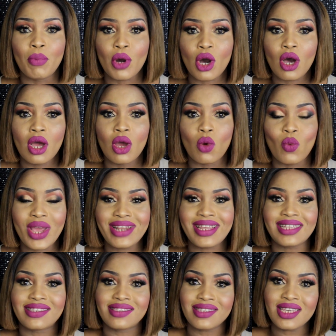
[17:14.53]
But when
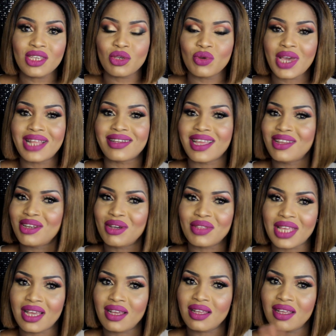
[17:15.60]
they see you and they know
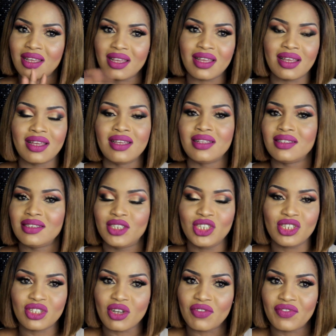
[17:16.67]
that
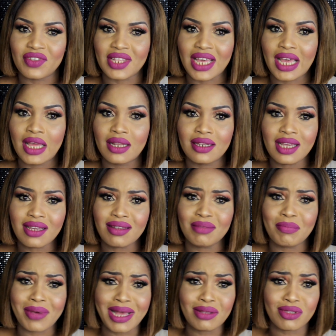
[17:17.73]
she's not for that, they're
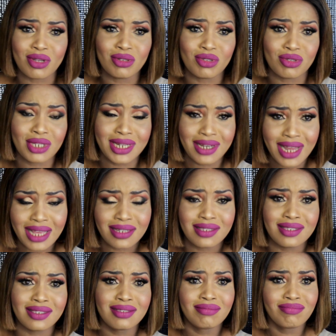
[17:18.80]
gonna bounce on to the
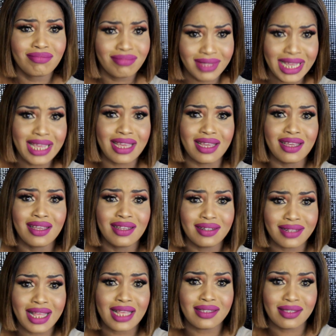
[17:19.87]
next thing
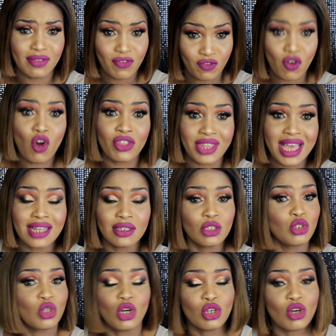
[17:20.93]
that's for that.
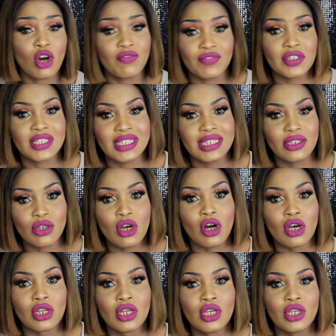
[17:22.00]
You're obviously
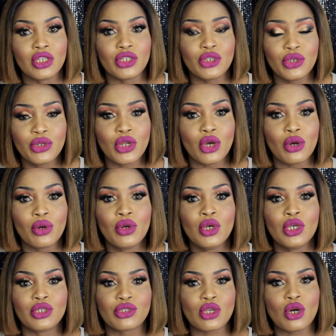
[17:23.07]
not, you know.
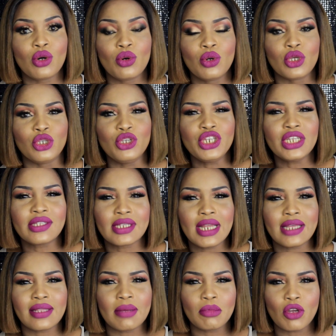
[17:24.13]
So you need to
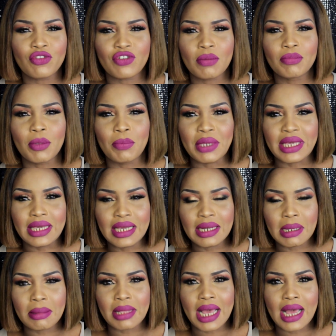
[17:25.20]
let them know from the
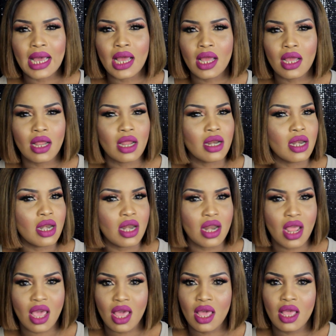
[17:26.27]
beginning that
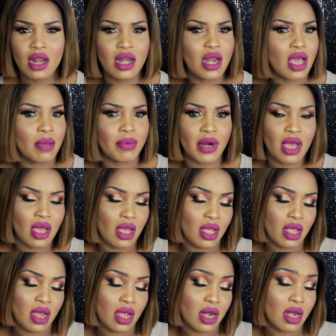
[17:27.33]
nah bruh,
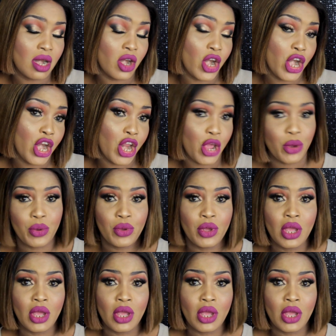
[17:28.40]
no,